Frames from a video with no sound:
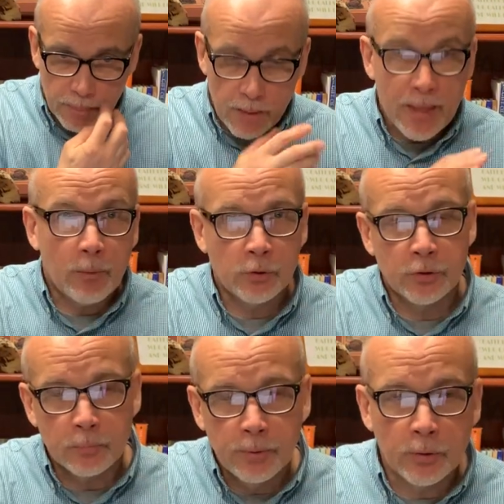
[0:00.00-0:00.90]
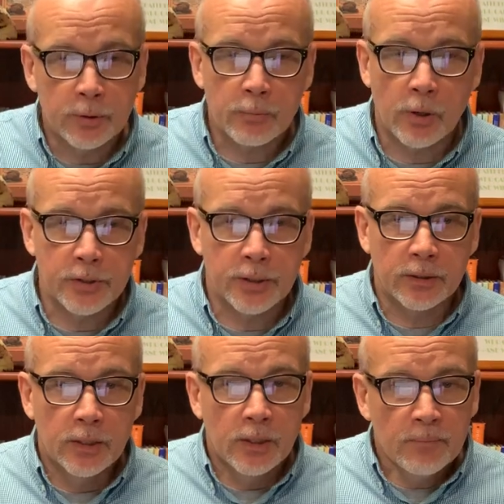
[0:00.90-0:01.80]
And that was their building
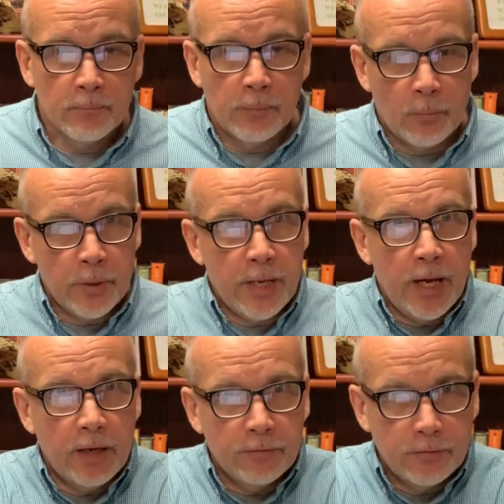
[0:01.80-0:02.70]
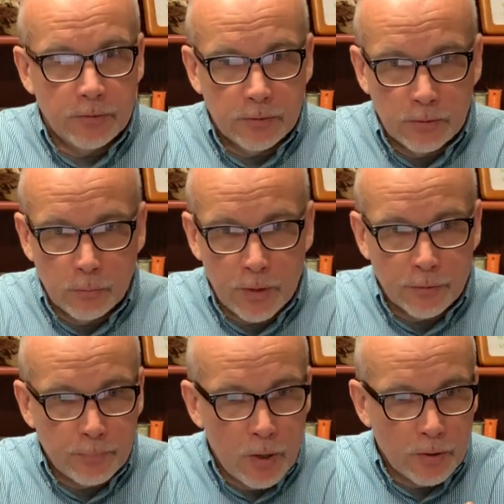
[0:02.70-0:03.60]
project. But we have
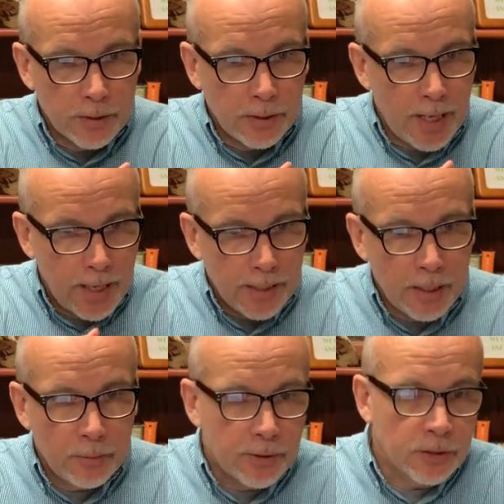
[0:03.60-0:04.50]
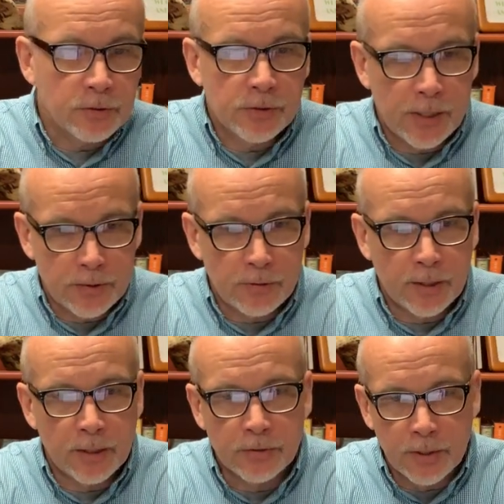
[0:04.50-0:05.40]
spoken in Haggai, and we touched on Ezra,
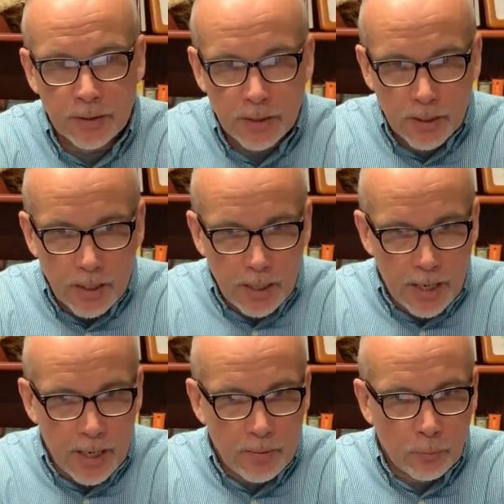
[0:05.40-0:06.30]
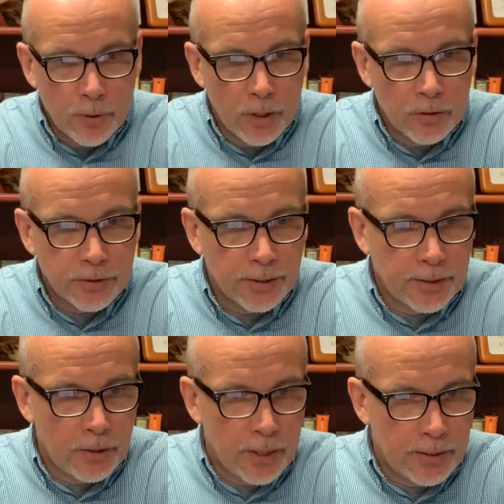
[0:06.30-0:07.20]
like I said, and we notice that
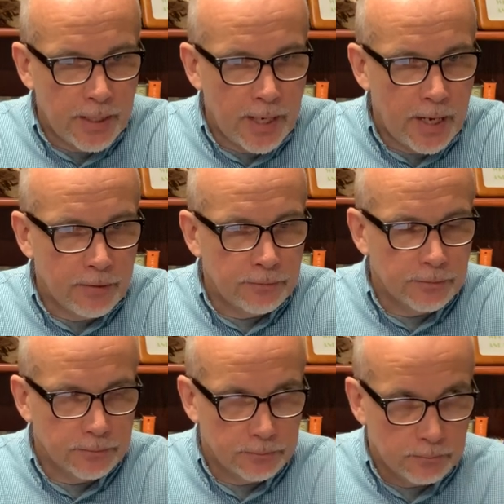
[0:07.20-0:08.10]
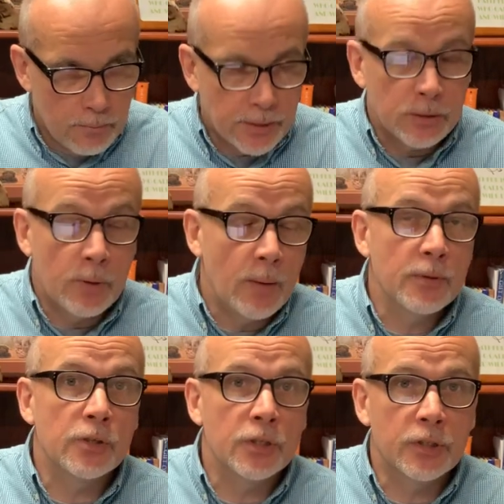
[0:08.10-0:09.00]
they have met some
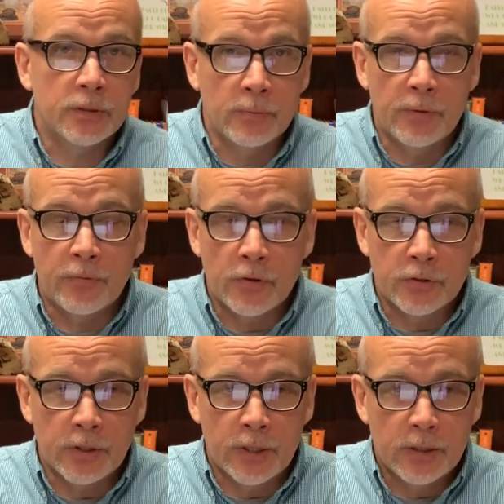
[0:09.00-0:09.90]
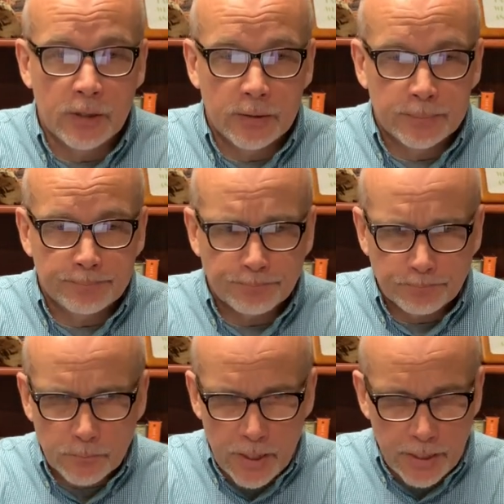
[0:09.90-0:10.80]
opposition, some adversity,
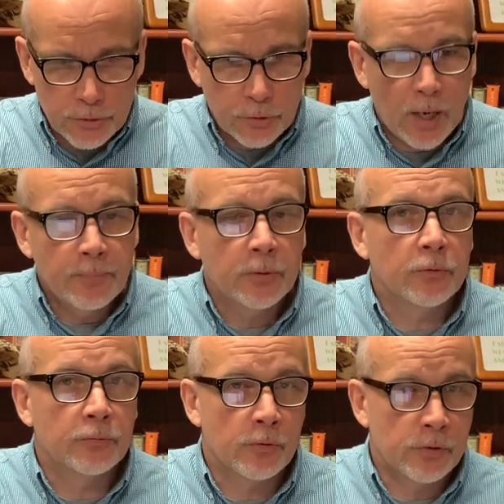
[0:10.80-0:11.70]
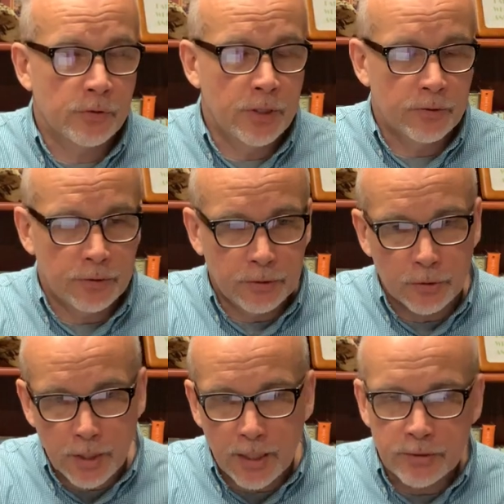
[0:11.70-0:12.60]
and they stopped for a season until
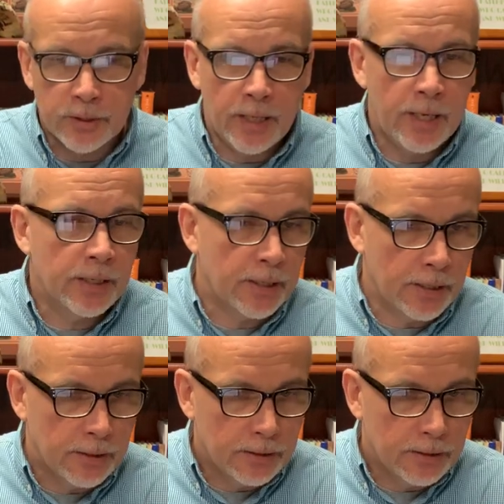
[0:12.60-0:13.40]
God sent Haggai.